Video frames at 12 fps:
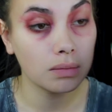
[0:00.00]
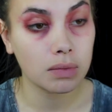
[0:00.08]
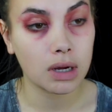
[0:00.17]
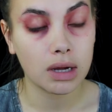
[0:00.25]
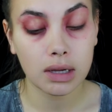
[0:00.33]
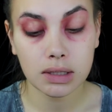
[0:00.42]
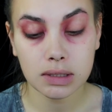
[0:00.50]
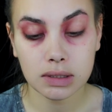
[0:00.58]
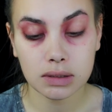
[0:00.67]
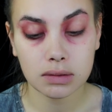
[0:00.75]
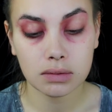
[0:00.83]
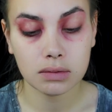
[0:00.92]
my
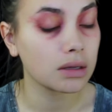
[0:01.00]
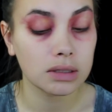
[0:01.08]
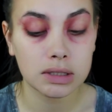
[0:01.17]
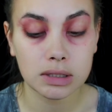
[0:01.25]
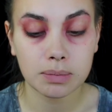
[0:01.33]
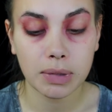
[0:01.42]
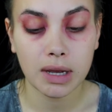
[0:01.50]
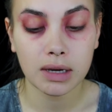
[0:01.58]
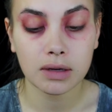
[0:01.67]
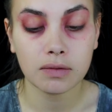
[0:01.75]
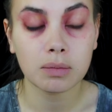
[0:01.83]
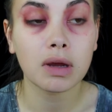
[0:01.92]
eyes, and just
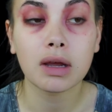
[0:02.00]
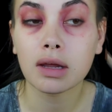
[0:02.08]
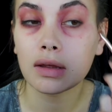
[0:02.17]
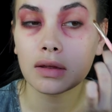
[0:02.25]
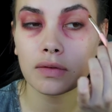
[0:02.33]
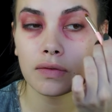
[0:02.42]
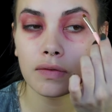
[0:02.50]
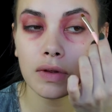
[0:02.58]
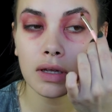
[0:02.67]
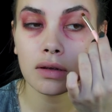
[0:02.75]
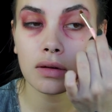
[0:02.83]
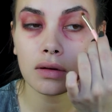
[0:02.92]
patting with my
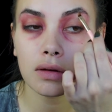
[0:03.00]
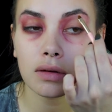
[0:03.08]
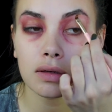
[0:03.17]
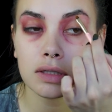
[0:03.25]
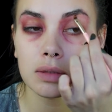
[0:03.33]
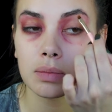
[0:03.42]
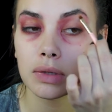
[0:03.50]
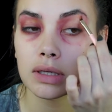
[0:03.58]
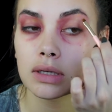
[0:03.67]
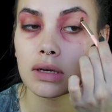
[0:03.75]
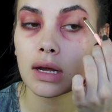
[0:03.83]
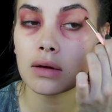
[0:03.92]
finger to blend
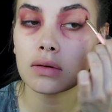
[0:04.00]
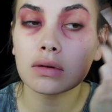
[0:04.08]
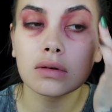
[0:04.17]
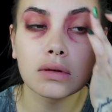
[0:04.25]
it out.